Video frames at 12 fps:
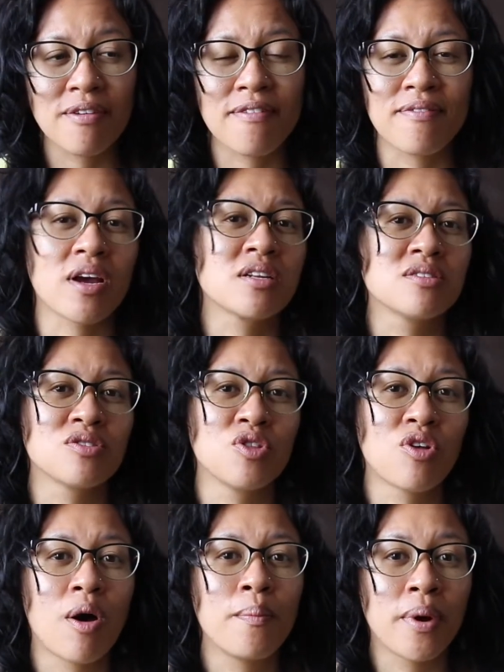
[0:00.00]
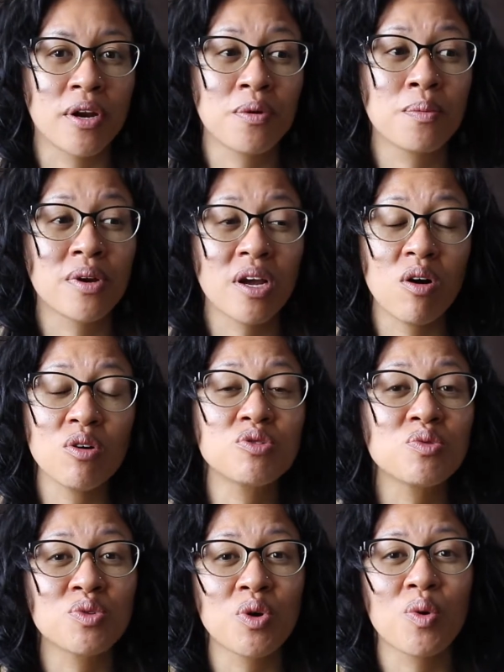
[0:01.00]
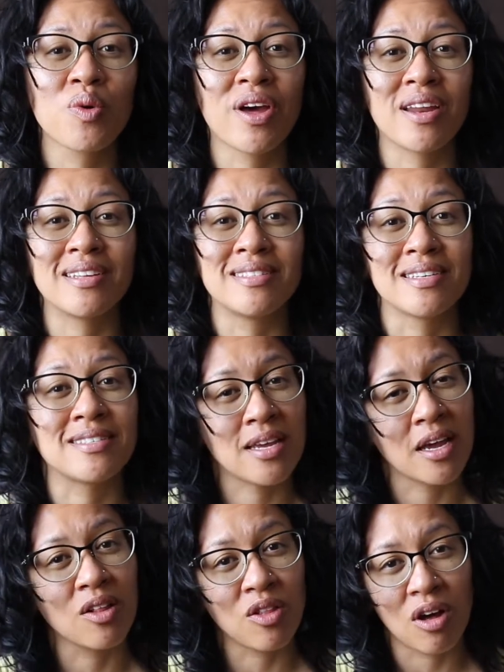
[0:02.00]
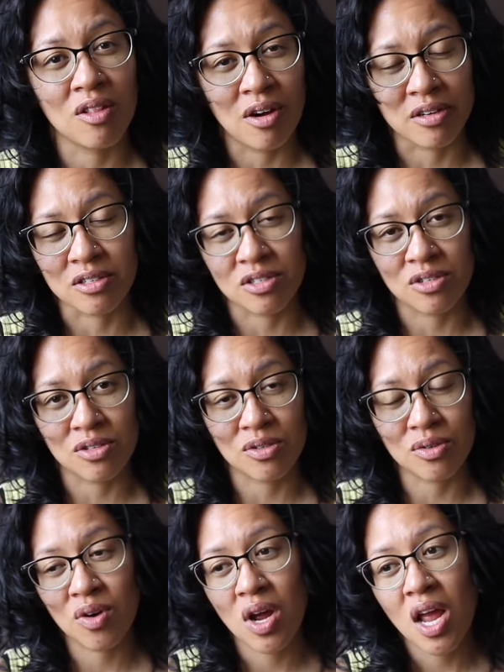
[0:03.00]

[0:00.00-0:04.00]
effect is a lot better but I also know that it does take a lot longer to do